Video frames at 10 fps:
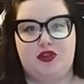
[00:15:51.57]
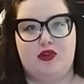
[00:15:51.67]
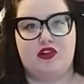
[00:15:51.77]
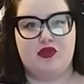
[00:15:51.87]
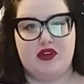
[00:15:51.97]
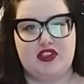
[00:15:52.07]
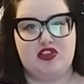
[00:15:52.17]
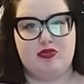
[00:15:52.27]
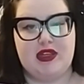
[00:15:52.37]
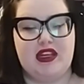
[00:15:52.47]
You are going
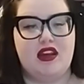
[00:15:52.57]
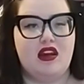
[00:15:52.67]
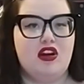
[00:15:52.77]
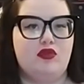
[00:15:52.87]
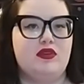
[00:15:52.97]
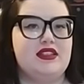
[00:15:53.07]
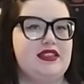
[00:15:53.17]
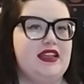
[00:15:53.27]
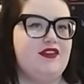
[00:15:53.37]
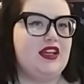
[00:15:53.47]
to be
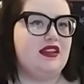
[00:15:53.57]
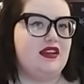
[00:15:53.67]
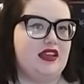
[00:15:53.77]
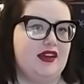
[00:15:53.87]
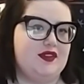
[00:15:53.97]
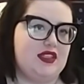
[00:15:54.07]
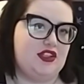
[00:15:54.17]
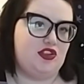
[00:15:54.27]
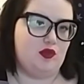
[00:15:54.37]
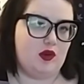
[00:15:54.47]
receiving the gifts
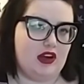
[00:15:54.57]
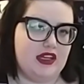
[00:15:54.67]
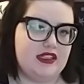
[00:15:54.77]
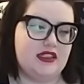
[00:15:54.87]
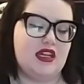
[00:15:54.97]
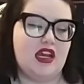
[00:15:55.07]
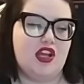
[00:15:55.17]
that you want.